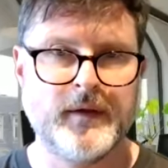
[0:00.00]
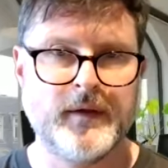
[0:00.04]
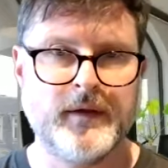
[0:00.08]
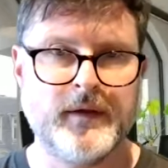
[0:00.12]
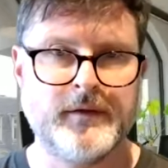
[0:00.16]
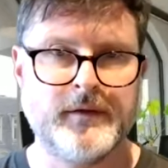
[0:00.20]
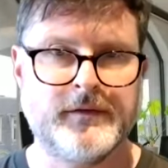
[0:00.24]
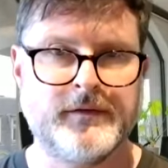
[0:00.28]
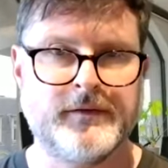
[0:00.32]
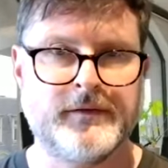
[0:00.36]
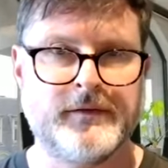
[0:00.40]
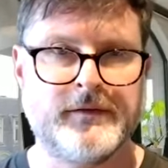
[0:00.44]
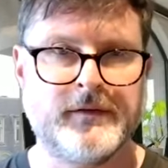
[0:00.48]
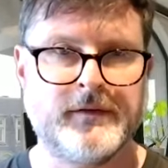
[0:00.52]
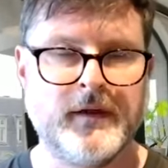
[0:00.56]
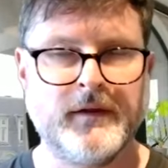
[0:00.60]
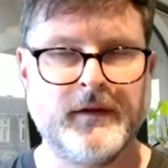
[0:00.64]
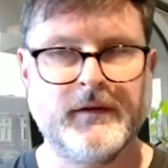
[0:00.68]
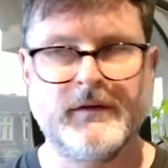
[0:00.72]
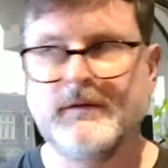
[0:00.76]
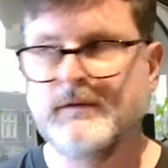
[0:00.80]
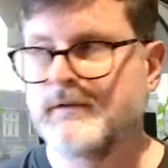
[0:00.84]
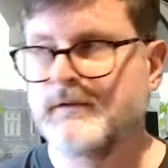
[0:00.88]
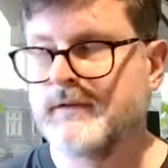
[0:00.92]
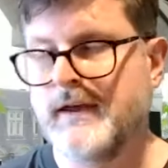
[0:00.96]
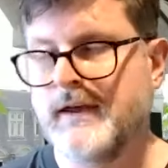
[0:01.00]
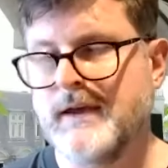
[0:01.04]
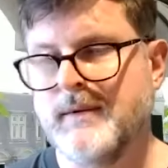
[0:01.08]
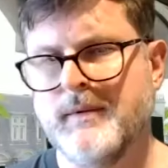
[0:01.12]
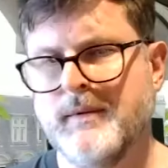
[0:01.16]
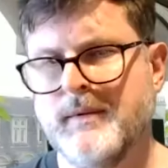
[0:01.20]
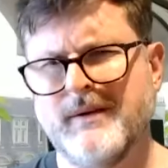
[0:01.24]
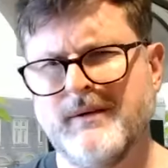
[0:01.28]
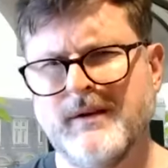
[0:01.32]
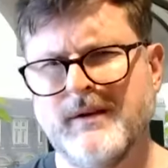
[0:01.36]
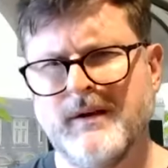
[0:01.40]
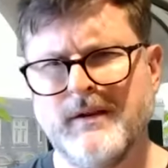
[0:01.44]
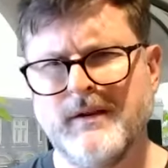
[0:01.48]
scheme. I
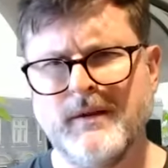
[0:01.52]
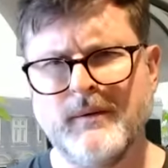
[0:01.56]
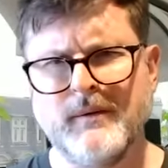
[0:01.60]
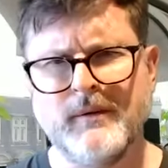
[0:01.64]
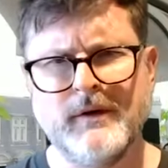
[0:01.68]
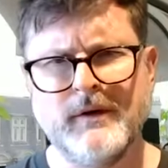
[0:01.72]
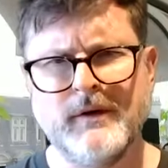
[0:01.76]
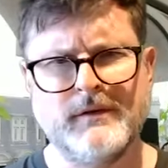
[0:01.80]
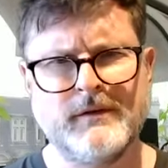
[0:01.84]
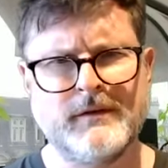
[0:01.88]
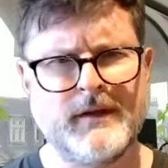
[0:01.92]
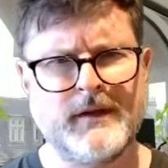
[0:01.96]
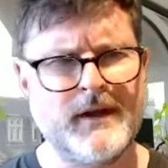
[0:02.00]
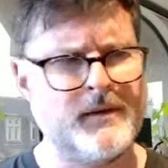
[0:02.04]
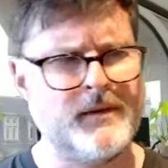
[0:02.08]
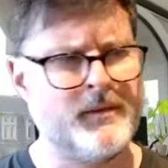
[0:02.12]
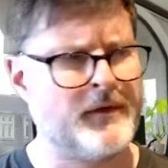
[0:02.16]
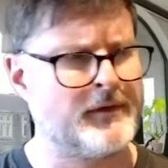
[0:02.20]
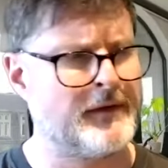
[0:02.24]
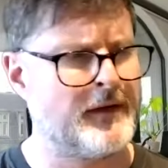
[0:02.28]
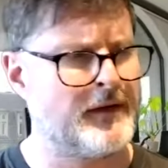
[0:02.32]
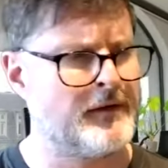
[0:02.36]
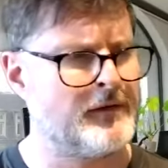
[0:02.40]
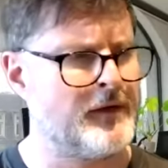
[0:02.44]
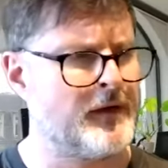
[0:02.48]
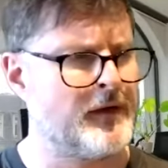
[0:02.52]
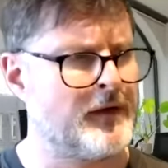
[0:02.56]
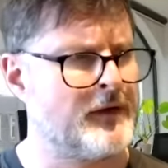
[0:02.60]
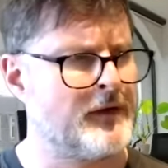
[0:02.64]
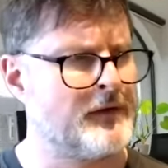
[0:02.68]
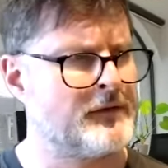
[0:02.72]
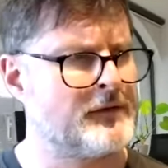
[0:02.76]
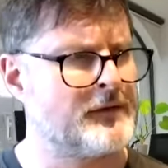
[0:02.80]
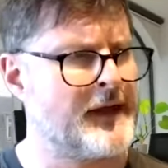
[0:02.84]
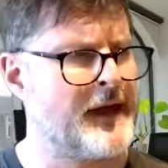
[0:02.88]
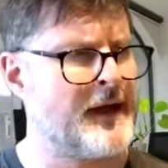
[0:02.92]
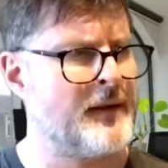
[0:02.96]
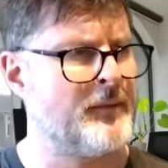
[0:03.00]
don't like the word scheme. It sounds like a
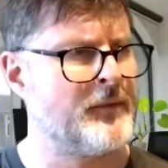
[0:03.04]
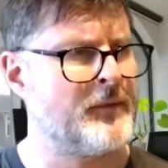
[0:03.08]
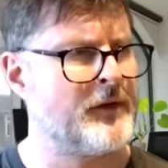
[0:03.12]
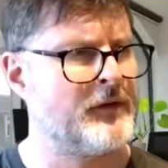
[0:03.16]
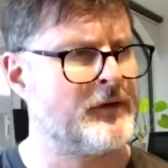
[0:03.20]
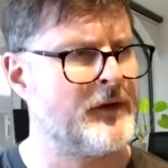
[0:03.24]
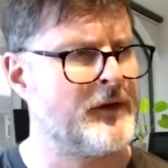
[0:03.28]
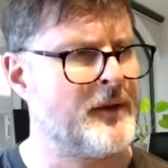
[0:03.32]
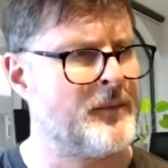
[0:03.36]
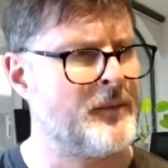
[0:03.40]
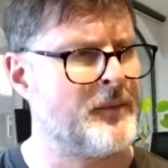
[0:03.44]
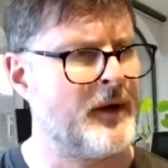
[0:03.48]
scam, doesn't it?